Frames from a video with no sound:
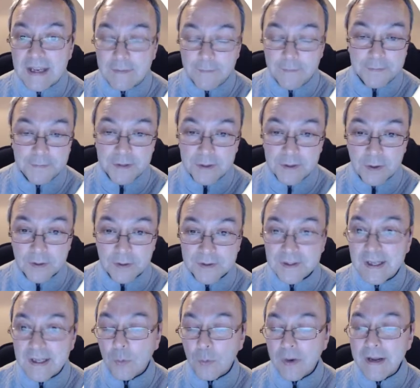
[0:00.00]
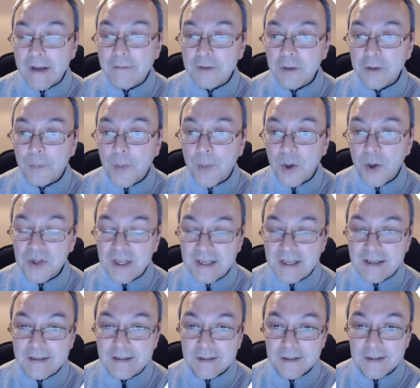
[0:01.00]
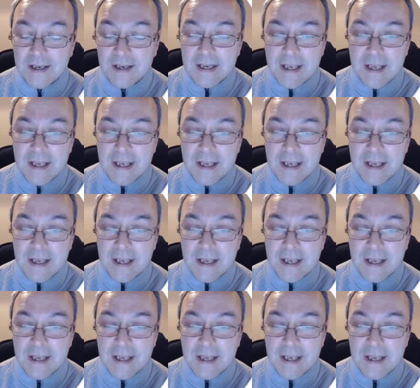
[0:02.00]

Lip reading: $50 a day, whatever your budget is,